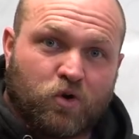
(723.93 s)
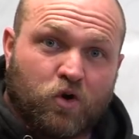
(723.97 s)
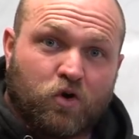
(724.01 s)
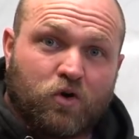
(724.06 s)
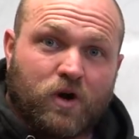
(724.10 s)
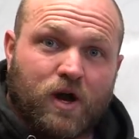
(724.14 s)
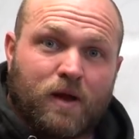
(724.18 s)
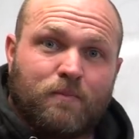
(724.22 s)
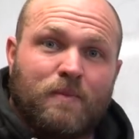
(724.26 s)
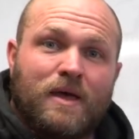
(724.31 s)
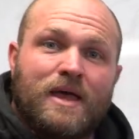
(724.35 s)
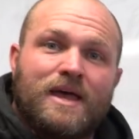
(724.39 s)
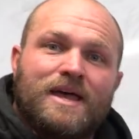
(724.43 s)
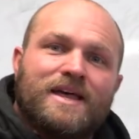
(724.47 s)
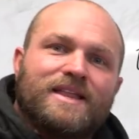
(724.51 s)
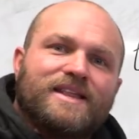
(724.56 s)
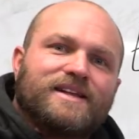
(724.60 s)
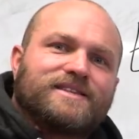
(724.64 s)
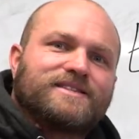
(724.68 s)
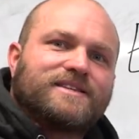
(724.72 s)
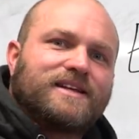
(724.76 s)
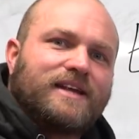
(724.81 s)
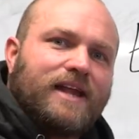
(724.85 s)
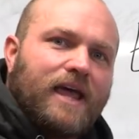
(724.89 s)
program
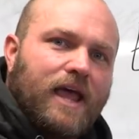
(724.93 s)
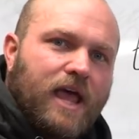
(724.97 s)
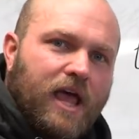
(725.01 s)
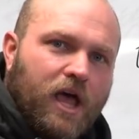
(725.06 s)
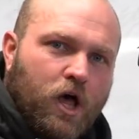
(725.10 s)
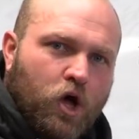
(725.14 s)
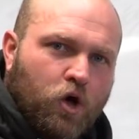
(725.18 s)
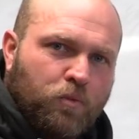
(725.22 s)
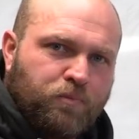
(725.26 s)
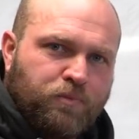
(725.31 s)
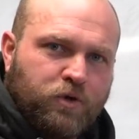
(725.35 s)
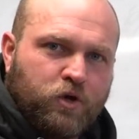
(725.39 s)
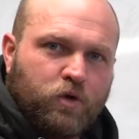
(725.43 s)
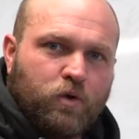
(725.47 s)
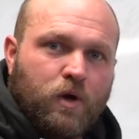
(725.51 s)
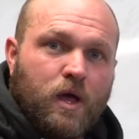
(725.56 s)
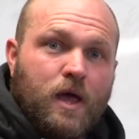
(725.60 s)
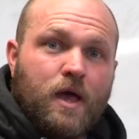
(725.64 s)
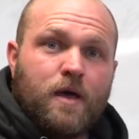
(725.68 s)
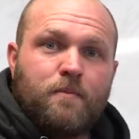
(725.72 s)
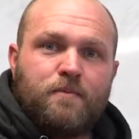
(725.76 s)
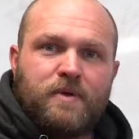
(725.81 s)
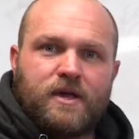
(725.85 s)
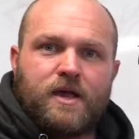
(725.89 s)
that's gonna help you
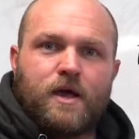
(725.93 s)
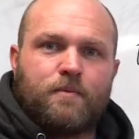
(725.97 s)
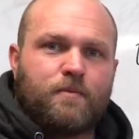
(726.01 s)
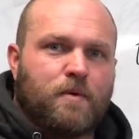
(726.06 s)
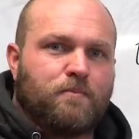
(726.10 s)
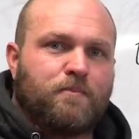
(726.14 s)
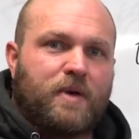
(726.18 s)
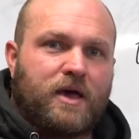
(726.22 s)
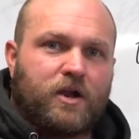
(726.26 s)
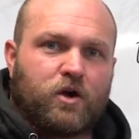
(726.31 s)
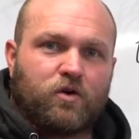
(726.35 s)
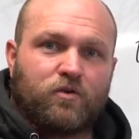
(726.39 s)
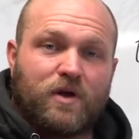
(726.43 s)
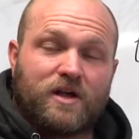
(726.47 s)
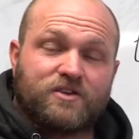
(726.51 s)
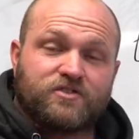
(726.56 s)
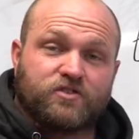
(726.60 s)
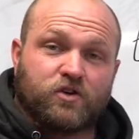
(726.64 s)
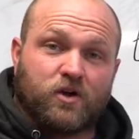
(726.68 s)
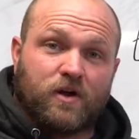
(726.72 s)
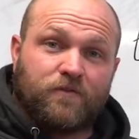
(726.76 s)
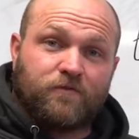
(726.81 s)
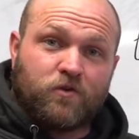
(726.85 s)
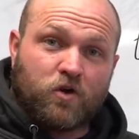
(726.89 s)
become a better
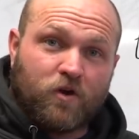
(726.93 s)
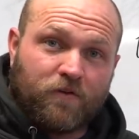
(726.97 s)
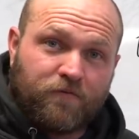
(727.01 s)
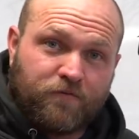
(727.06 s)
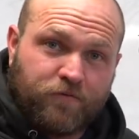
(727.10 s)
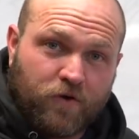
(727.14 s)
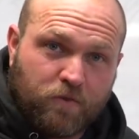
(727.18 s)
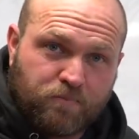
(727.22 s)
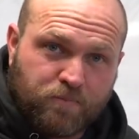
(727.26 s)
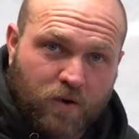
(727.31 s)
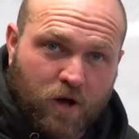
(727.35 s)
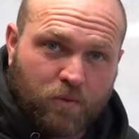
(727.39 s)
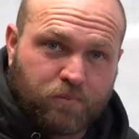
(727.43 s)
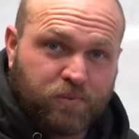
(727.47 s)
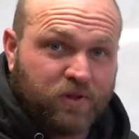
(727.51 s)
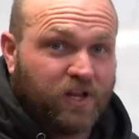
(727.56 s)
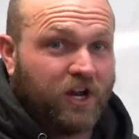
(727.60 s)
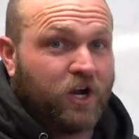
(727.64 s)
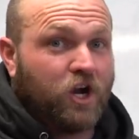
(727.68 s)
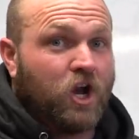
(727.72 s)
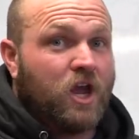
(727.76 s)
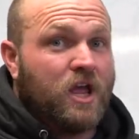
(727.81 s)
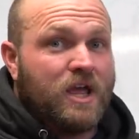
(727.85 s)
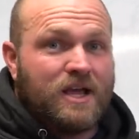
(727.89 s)
wrestler. If you're a football
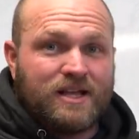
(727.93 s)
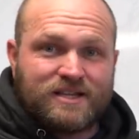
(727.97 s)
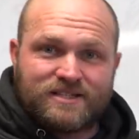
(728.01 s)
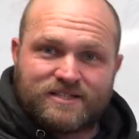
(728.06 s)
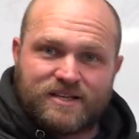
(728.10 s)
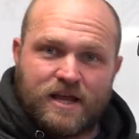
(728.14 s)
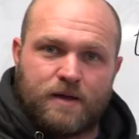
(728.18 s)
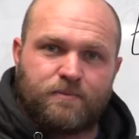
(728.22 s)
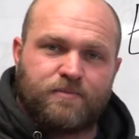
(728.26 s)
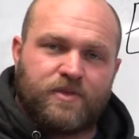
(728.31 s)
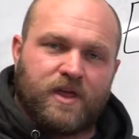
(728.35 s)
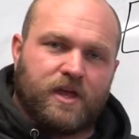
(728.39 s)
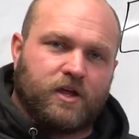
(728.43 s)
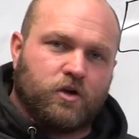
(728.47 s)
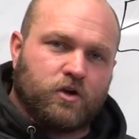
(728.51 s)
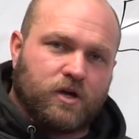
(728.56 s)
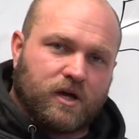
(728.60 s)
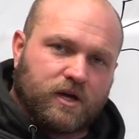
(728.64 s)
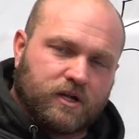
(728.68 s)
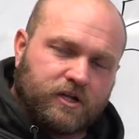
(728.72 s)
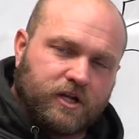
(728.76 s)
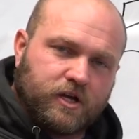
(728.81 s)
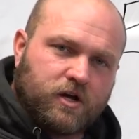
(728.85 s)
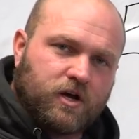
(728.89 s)
player, same thing.
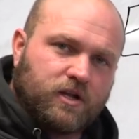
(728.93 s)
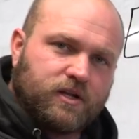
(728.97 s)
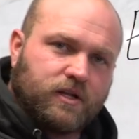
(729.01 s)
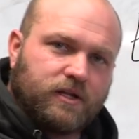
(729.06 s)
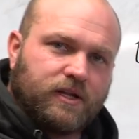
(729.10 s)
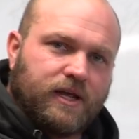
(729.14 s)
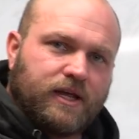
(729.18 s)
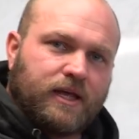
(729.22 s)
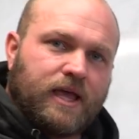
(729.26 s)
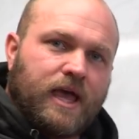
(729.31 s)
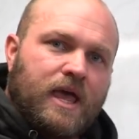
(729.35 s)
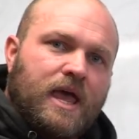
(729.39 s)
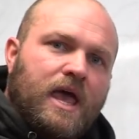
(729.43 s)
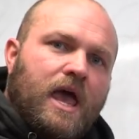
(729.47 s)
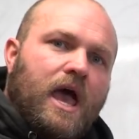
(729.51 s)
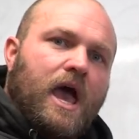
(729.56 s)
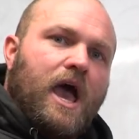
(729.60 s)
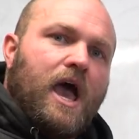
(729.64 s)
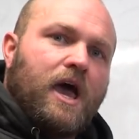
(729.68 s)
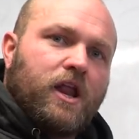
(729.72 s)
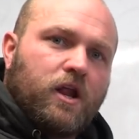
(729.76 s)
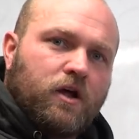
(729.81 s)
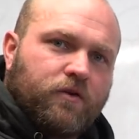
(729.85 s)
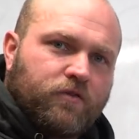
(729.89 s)
You can click on the link,
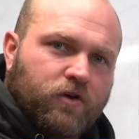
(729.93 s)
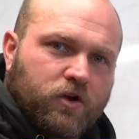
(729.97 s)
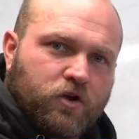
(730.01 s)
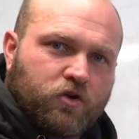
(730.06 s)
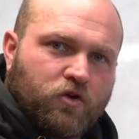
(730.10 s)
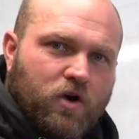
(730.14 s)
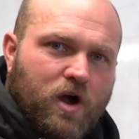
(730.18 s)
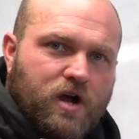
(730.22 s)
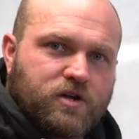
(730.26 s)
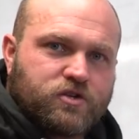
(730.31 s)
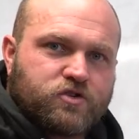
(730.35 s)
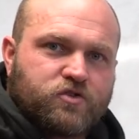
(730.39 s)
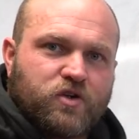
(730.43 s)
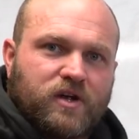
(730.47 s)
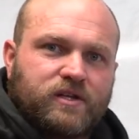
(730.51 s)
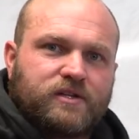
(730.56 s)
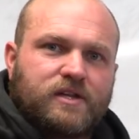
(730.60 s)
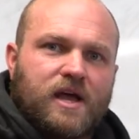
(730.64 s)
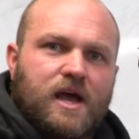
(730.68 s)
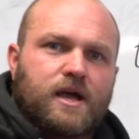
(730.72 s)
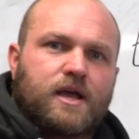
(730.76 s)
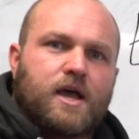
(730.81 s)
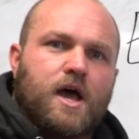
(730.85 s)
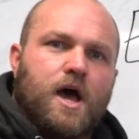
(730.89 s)
head over to
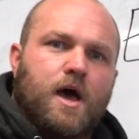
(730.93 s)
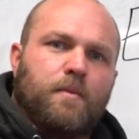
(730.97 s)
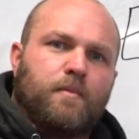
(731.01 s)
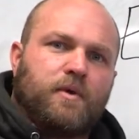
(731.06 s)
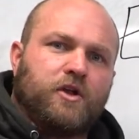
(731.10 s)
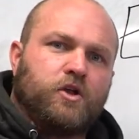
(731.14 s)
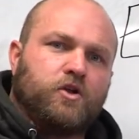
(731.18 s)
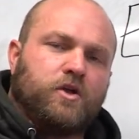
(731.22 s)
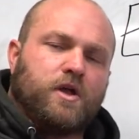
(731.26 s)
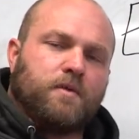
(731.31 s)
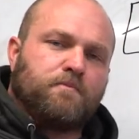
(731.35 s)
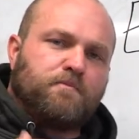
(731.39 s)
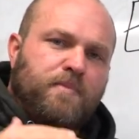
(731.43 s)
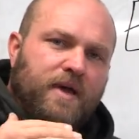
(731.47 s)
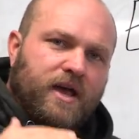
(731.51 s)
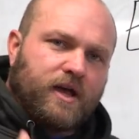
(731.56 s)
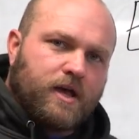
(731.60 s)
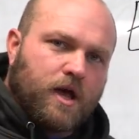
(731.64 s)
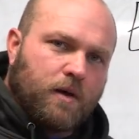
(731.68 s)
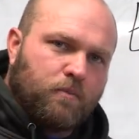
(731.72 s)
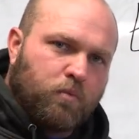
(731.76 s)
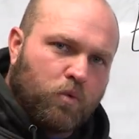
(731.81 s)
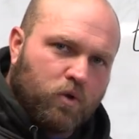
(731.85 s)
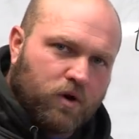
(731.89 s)
garagestrength.com and you can
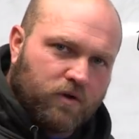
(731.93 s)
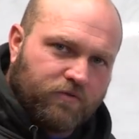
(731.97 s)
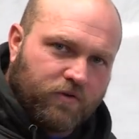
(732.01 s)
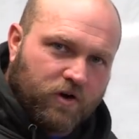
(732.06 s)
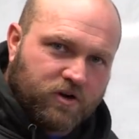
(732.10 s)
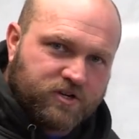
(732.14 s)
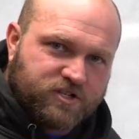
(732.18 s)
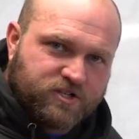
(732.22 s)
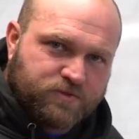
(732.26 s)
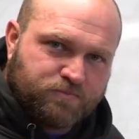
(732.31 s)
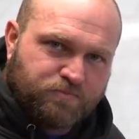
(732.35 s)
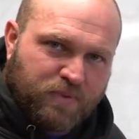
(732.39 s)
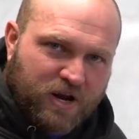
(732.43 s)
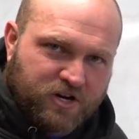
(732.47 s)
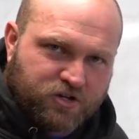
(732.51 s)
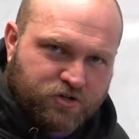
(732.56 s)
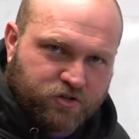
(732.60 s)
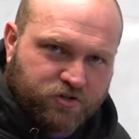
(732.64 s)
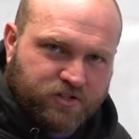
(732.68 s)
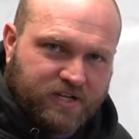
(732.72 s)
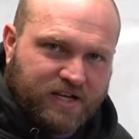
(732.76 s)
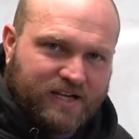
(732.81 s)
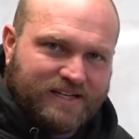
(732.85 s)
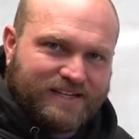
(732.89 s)
pick up one of our
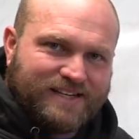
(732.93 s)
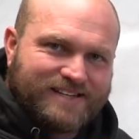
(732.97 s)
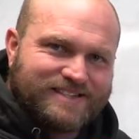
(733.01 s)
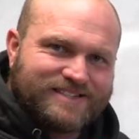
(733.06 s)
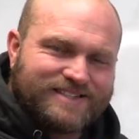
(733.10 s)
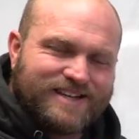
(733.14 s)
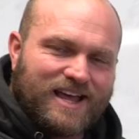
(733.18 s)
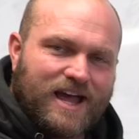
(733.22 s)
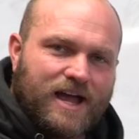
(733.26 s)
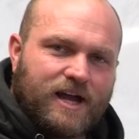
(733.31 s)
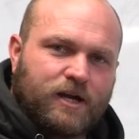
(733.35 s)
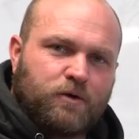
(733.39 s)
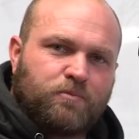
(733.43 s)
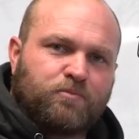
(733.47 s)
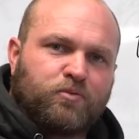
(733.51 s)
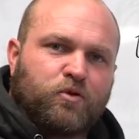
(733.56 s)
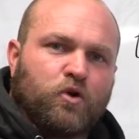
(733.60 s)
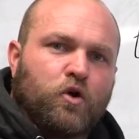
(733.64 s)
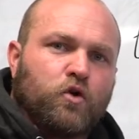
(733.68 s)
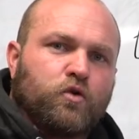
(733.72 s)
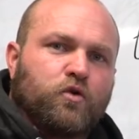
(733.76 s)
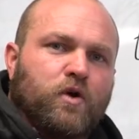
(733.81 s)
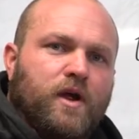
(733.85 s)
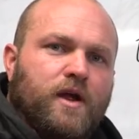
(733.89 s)
specialty designed
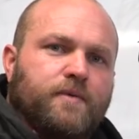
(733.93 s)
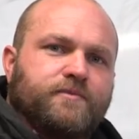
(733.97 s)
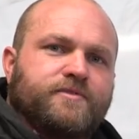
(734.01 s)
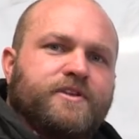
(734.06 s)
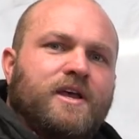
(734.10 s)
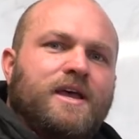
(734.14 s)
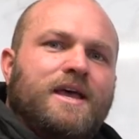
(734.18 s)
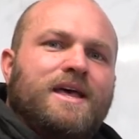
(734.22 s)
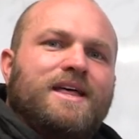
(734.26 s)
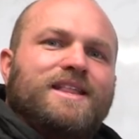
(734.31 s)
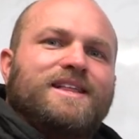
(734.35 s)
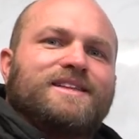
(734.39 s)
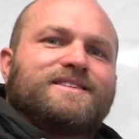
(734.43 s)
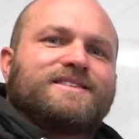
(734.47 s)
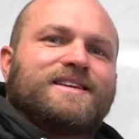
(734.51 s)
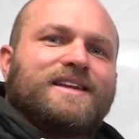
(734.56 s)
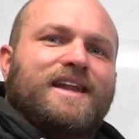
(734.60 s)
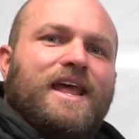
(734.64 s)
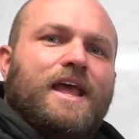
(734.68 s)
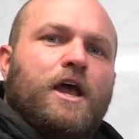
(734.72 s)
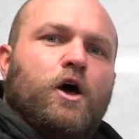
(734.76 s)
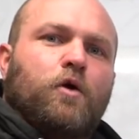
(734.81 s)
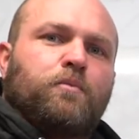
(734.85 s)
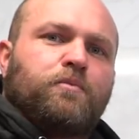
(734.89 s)
programs that's
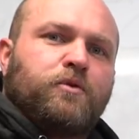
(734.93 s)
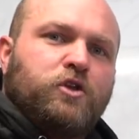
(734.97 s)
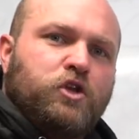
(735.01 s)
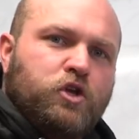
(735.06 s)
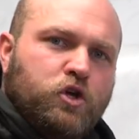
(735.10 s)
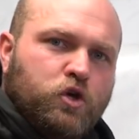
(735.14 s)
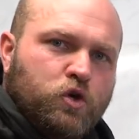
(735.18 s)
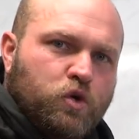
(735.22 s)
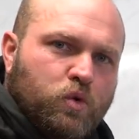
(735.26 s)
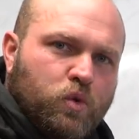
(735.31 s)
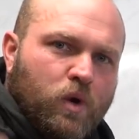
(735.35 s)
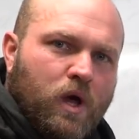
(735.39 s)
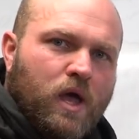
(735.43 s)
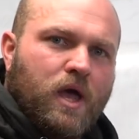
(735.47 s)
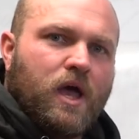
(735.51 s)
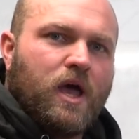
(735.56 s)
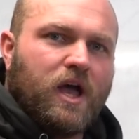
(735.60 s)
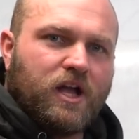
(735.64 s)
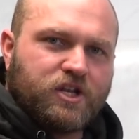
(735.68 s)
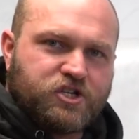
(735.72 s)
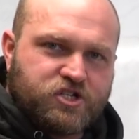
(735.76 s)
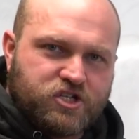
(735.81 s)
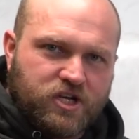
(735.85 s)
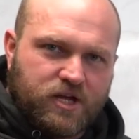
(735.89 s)
gonna help you
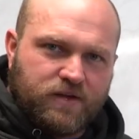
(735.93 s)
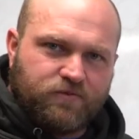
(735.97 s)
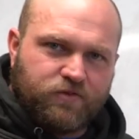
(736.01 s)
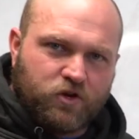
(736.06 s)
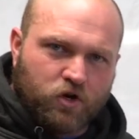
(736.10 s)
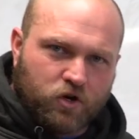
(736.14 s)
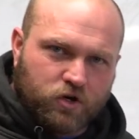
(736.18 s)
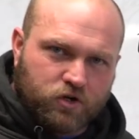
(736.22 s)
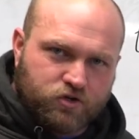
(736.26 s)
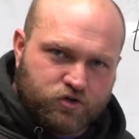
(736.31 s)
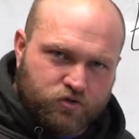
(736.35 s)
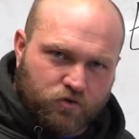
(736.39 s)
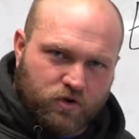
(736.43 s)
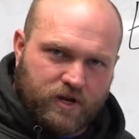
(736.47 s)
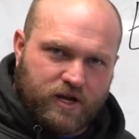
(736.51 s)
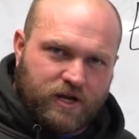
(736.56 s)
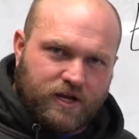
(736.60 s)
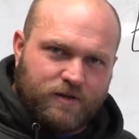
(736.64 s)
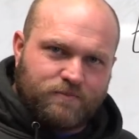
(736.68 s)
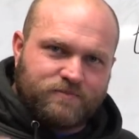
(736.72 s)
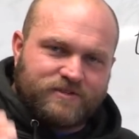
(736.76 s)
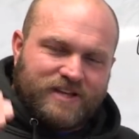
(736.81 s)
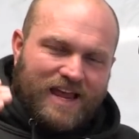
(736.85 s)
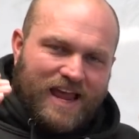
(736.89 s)
achieve your
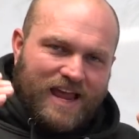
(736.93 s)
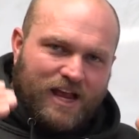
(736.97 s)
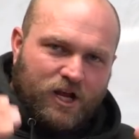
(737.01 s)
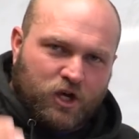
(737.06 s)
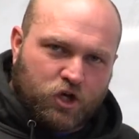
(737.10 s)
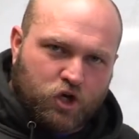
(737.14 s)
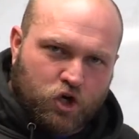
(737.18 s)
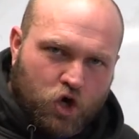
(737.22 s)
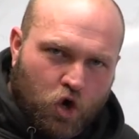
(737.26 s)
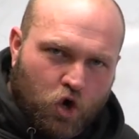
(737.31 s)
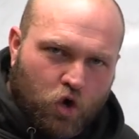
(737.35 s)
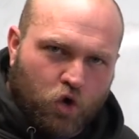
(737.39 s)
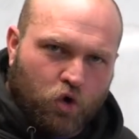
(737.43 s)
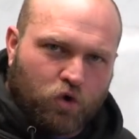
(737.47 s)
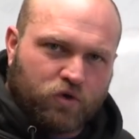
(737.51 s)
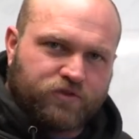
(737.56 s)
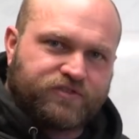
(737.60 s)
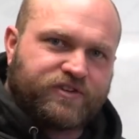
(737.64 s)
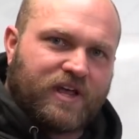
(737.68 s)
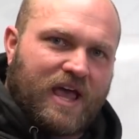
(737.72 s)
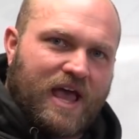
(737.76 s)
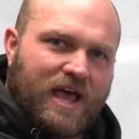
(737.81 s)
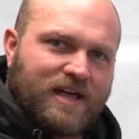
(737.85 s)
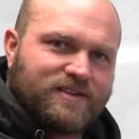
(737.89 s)
dreams and
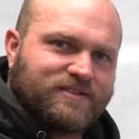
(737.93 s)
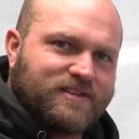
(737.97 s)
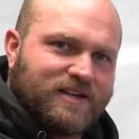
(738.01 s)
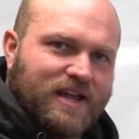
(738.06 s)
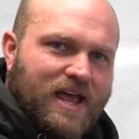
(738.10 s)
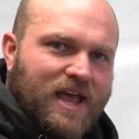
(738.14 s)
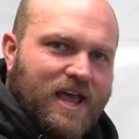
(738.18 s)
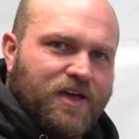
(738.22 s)
goals as an